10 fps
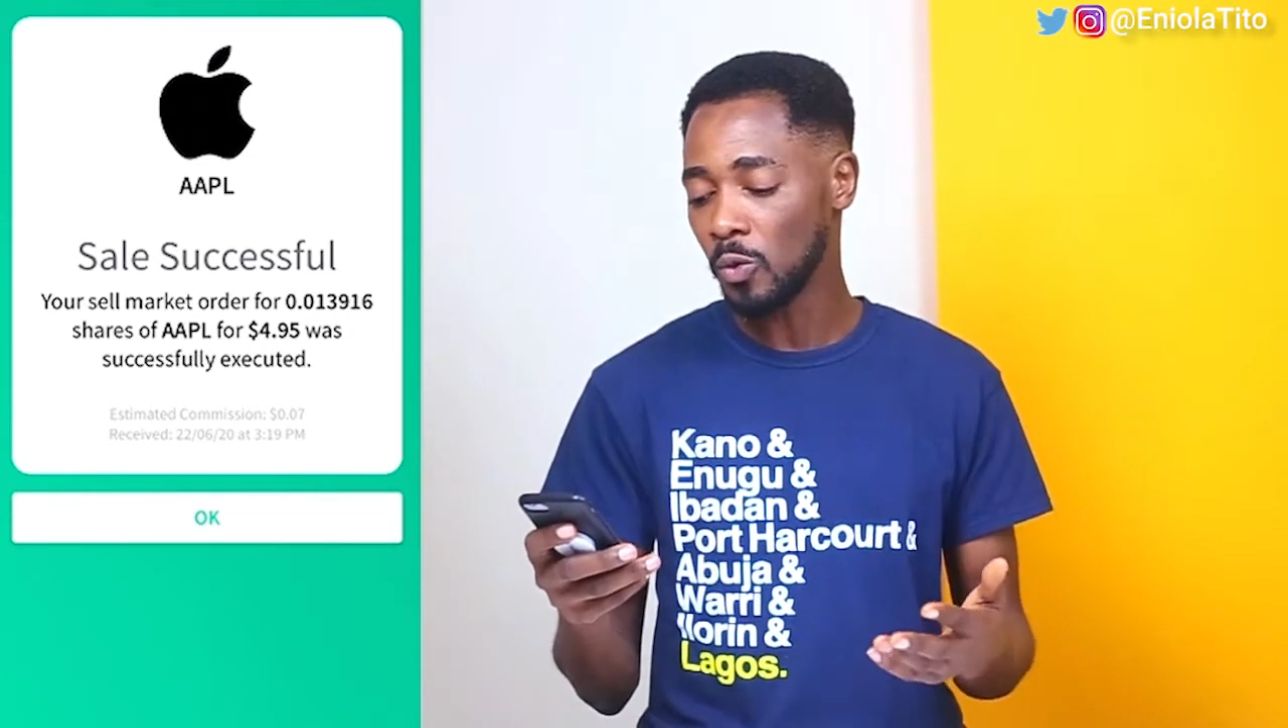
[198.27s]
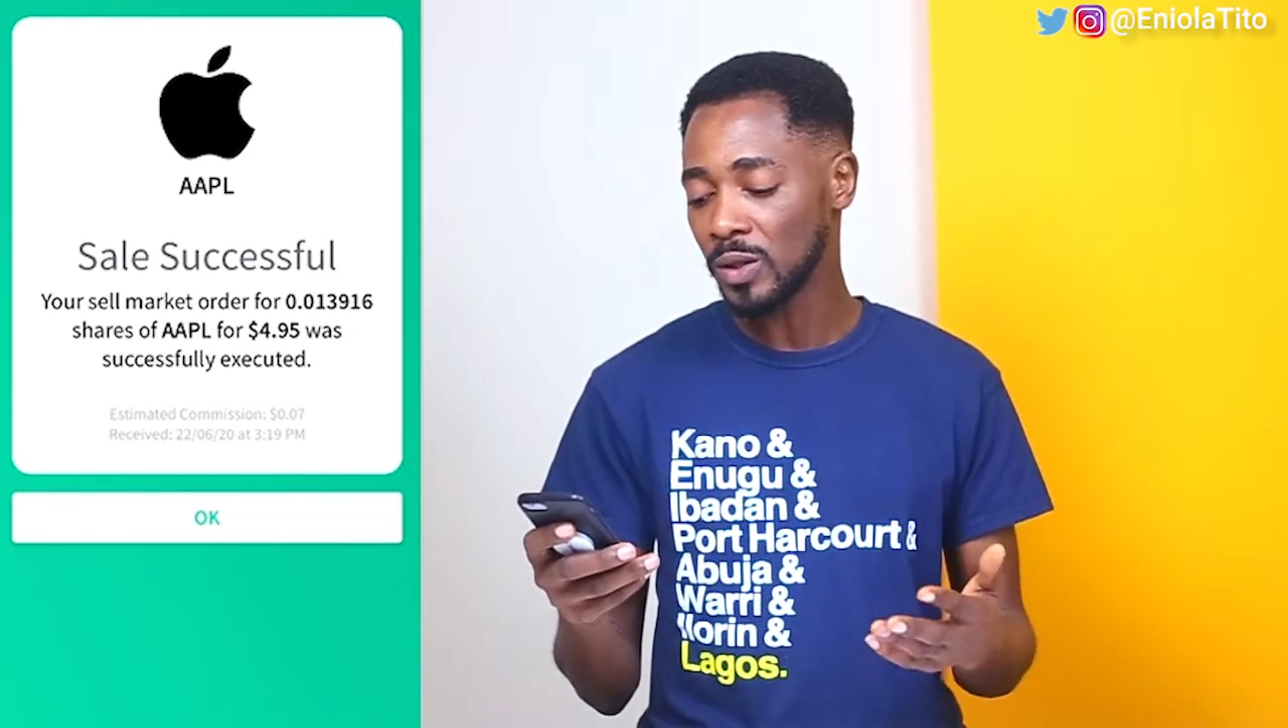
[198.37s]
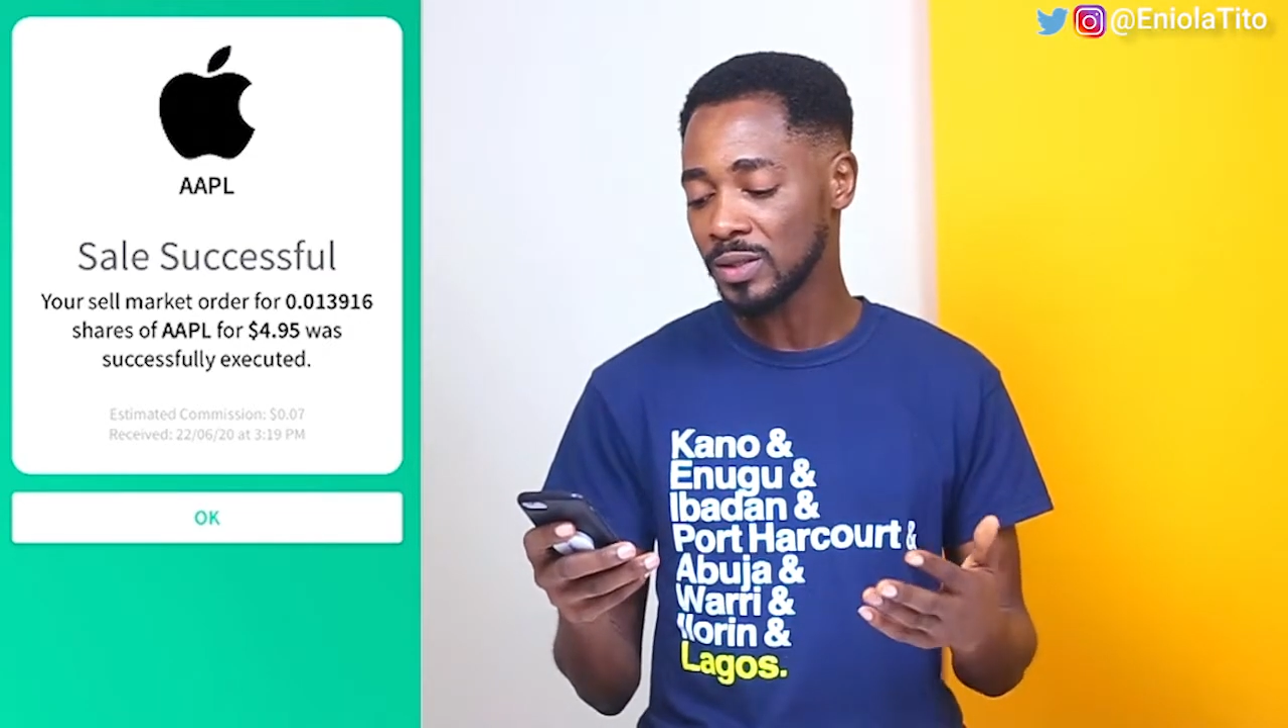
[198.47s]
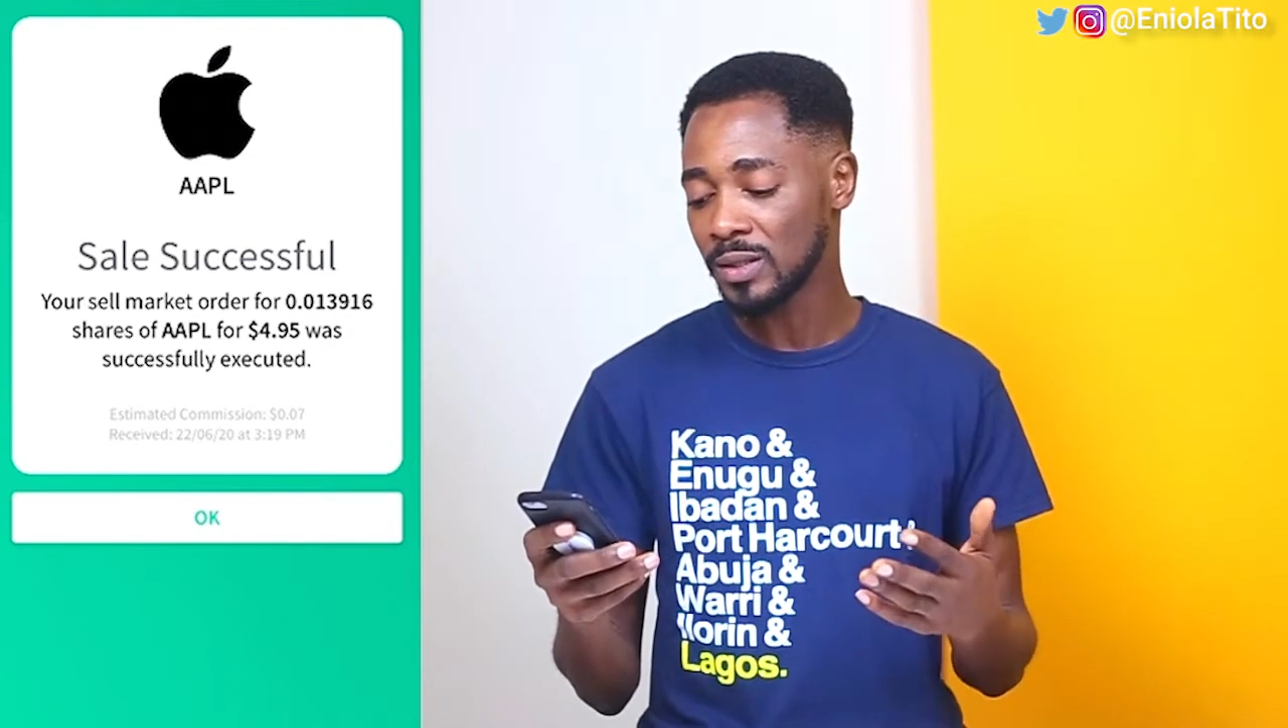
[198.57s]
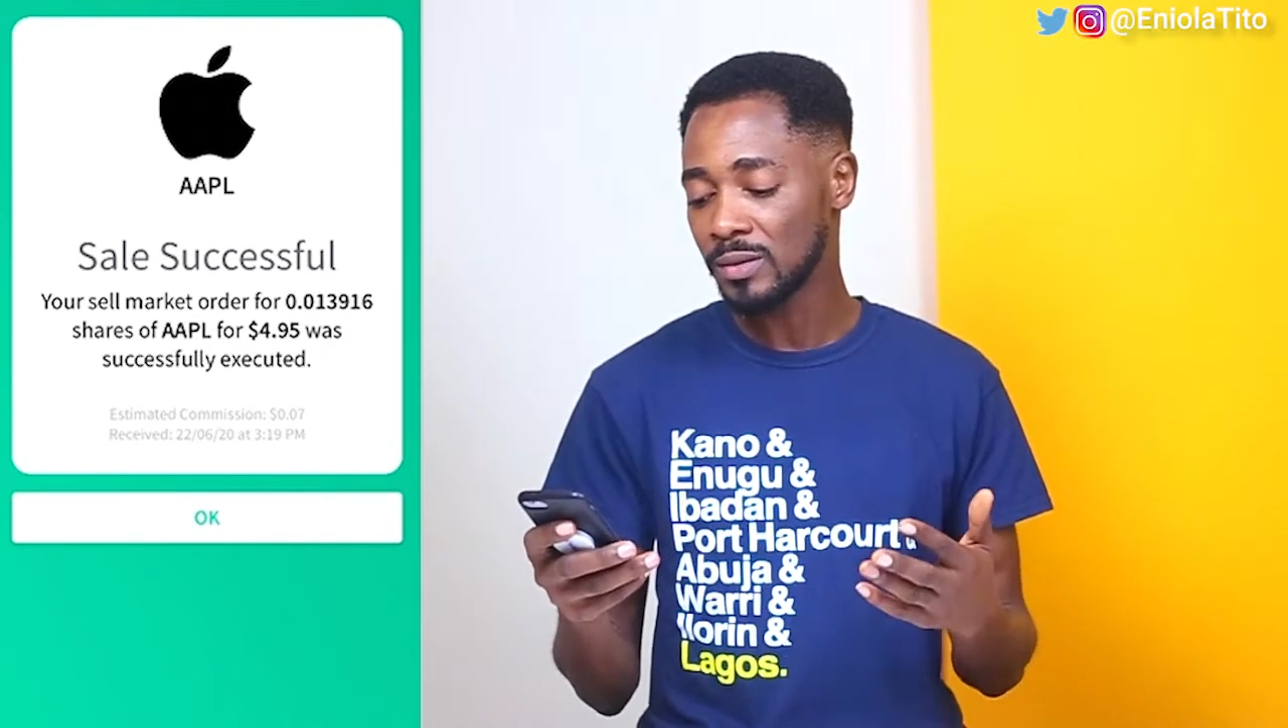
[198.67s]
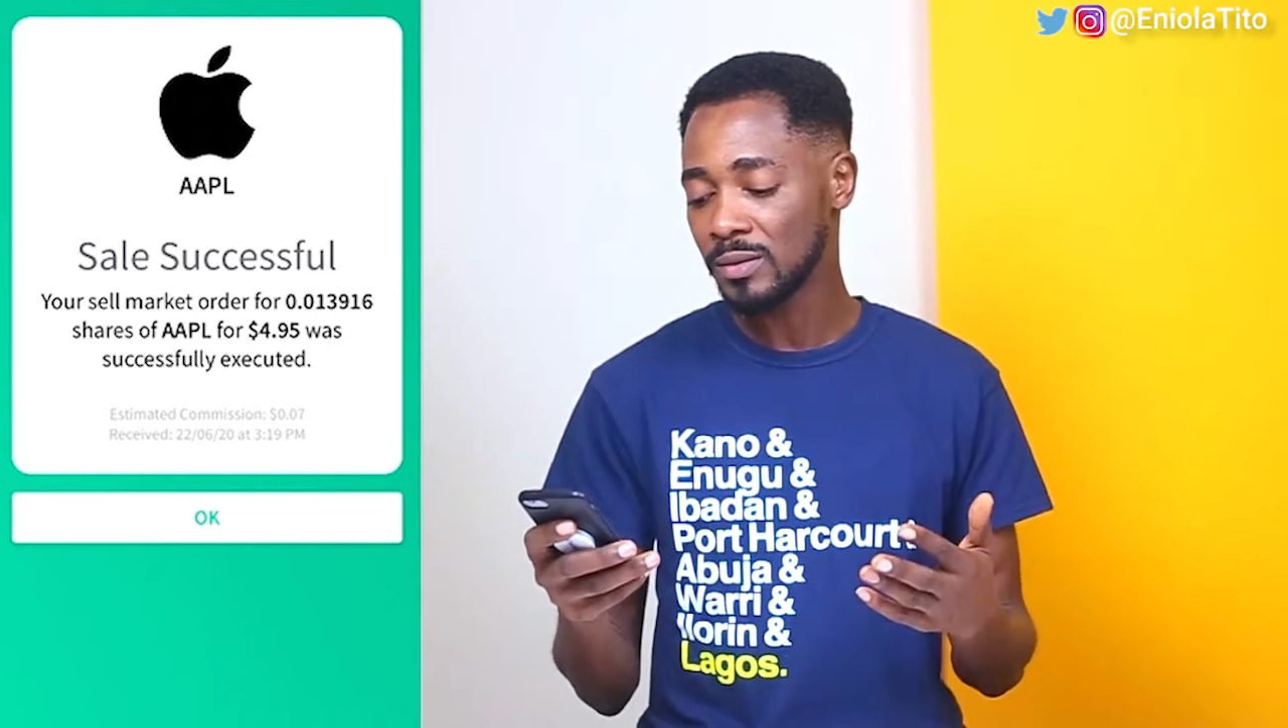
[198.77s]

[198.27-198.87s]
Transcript: was